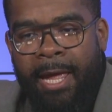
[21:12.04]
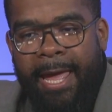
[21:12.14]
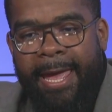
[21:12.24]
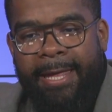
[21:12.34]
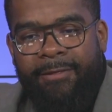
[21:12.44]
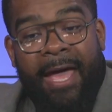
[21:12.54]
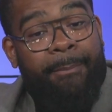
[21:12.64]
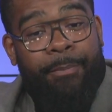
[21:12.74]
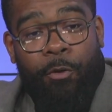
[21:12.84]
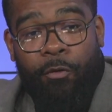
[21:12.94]
And
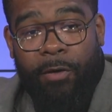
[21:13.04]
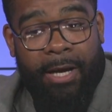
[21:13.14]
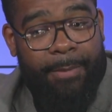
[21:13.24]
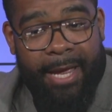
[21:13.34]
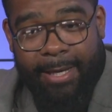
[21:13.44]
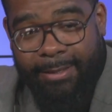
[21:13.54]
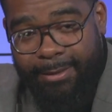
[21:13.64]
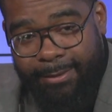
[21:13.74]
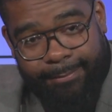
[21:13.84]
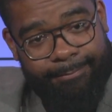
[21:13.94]
that program
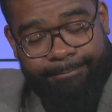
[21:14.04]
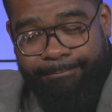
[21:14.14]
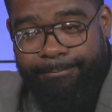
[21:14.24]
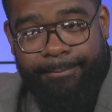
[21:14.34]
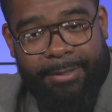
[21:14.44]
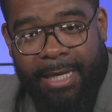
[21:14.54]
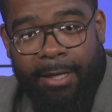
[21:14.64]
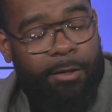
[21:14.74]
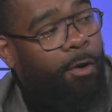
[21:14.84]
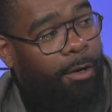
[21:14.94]
has
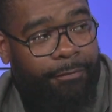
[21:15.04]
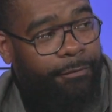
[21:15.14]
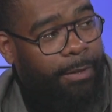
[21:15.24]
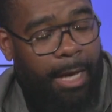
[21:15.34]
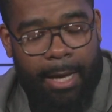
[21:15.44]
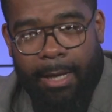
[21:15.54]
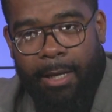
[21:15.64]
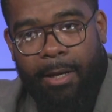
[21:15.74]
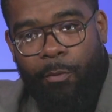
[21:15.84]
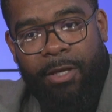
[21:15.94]
taken off.
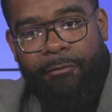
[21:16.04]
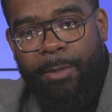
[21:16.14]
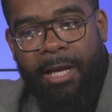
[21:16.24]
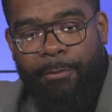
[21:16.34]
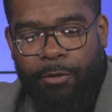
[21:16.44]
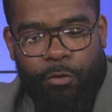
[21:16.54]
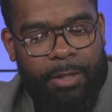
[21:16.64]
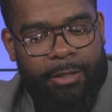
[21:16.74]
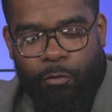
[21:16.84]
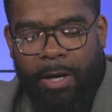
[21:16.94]
Uh, we've been able to do
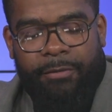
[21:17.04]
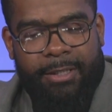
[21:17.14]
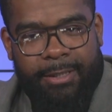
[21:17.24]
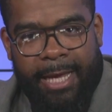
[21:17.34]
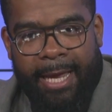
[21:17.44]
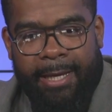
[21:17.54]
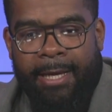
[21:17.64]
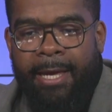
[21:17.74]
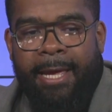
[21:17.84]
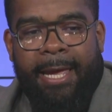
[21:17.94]
that throughout the state
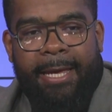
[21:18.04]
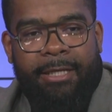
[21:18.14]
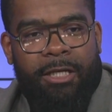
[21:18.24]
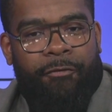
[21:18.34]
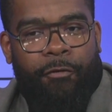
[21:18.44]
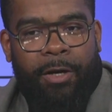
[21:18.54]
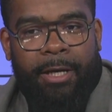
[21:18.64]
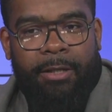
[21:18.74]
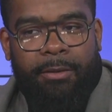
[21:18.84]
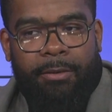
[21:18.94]
in
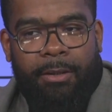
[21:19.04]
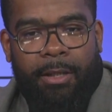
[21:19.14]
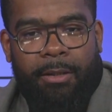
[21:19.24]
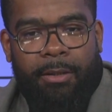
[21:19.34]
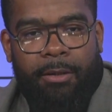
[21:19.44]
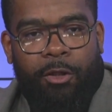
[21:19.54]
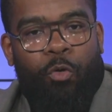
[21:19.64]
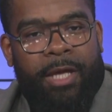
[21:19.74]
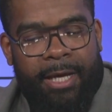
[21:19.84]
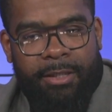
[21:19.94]
different
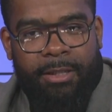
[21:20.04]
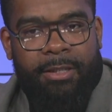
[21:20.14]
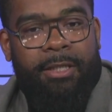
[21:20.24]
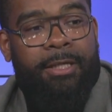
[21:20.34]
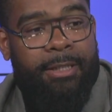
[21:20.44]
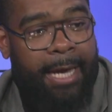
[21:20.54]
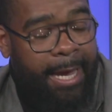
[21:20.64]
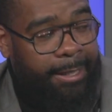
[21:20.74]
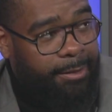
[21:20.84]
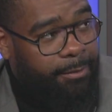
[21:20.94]
locations, such
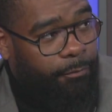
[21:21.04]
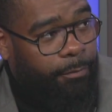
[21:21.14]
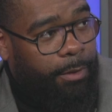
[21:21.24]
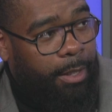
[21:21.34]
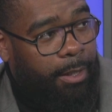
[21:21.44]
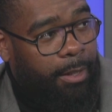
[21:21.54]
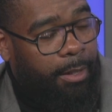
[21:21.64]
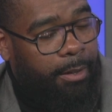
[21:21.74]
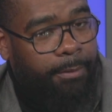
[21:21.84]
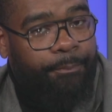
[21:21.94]
as
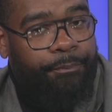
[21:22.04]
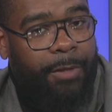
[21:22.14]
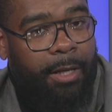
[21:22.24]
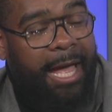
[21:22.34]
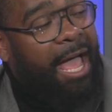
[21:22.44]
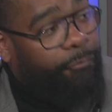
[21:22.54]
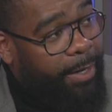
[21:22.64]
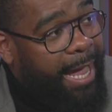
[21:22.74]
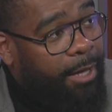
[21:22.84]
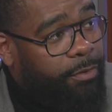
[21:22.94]
uh, uh
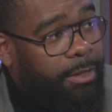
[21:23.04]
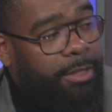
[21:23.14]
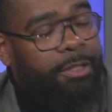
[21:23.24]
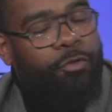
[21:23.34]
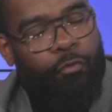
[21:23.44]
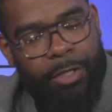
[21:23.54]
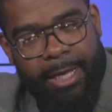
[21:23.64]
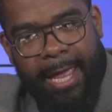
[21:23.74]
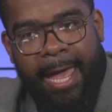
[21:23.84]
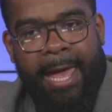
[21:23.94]
halfway houses,
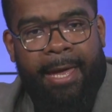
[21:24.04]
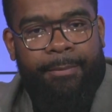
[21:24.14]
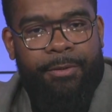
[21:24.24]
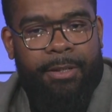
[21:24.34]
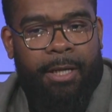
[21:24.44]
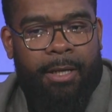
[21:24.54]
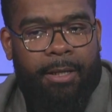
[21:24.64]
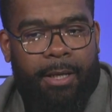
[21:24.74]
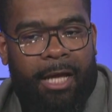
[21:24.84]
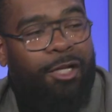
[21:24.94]
rehabs,
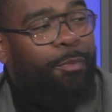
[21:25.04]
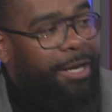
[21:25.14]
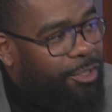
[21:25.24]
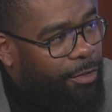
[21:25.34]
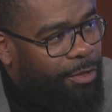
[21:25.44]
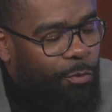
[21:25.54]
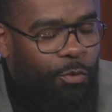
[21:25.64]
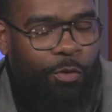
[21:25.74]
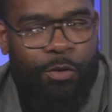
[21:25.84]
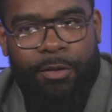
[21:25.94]
uh, elementary
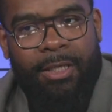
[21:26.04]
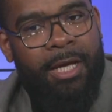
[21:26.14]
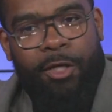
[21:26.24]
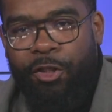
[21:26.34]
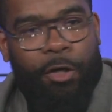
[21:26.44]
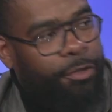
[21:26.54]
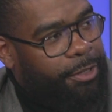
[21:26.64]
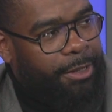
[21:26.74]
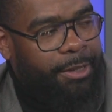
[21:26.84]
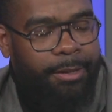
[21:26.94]
schools,
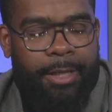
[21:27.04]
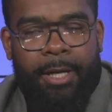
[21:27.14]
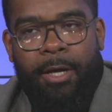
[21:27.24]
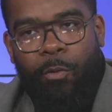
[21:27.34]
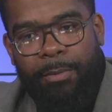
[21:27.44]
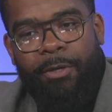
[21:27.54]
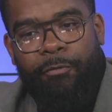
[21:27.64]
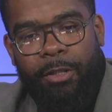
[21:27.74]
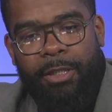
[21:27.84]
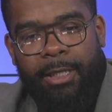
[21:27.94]
churches. We've been
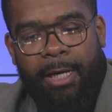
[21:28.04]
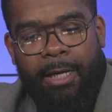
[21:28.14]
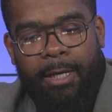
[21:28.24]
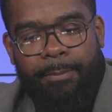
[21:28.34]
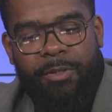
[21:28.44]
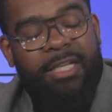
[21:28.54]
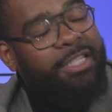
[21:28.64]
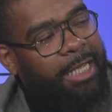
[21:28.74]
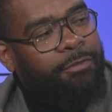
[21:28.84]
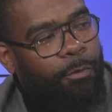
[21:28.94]
really um,
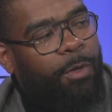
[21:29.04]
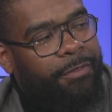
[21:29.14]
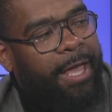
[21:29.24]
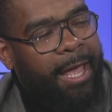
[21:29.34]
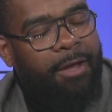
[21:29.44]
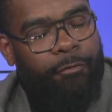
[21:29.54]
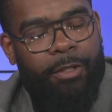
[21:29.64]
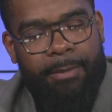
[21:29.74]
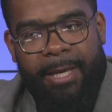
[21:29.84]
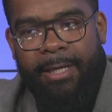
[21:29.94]
successful with that and
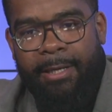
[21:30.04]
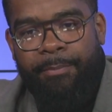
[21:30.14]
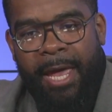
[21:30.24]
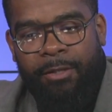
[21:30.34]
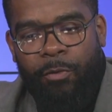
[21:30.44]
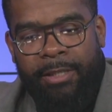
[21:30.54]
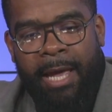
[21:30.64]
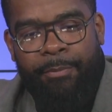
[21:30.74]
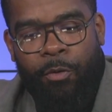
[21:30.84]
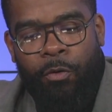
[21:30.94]
really make an impact with
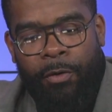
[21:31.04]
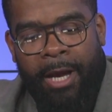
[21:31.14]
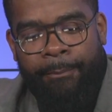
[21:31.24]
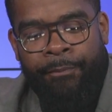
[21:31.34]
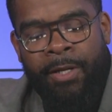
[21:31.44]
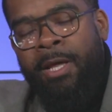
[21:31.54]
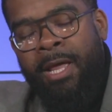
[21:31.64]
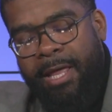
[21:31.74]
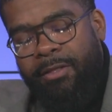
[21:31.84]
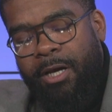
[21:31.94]
that program.
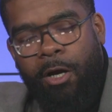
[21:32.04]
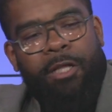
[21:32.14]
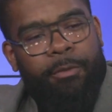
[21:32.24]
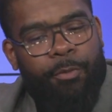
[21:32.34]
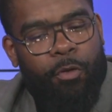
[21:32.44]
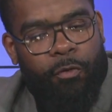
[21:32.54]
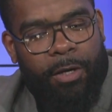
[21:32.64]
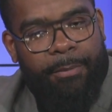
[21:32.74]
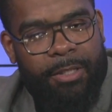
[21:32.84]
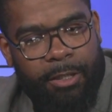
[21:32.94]
And then our other
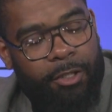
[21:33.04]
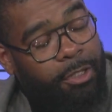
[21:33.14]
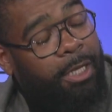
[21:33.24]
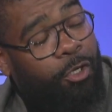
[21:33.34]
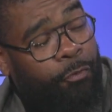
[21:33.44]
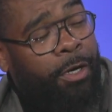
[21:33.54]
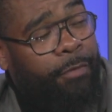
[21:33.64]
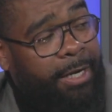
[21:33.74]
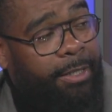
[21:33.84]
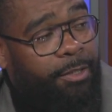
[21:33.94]
program is our career
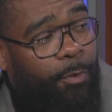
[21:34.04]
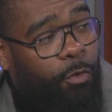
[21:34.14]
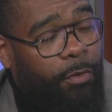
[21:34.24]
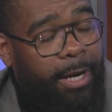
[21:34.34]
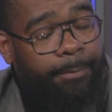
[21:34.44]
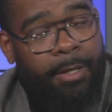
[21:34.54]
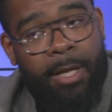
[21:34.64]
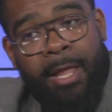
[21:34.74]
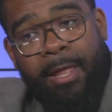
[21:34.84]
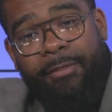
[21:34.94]
readiness program.
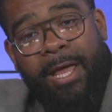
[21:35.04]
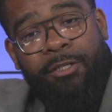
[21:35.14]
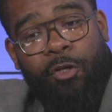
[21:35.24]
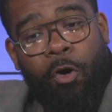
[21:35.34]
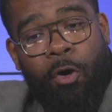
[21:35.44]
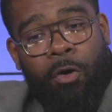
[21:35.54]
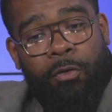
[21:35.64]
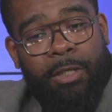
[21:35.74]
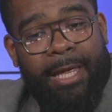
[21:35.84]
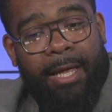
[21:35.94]
That's
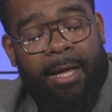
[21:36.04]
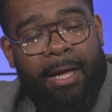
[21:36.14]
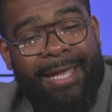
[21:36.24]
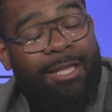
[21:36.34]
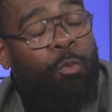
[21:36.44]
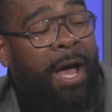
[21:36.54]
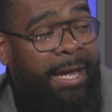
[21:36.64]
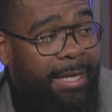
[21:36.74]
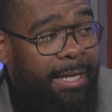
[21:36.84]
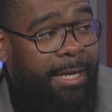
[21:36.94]
called uh,
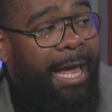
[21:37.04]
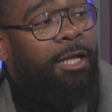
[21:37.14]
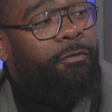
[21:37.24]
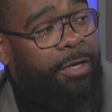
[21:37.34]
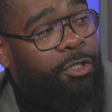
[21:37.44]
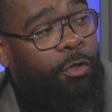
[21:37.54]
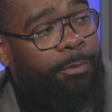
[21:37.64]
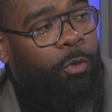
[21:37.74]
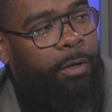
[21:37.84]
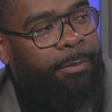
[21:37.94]
EYE, Elevate Your
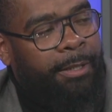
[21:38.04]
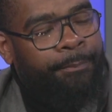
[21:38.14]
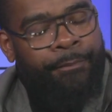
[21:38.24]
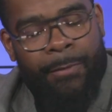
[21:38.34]
Employment.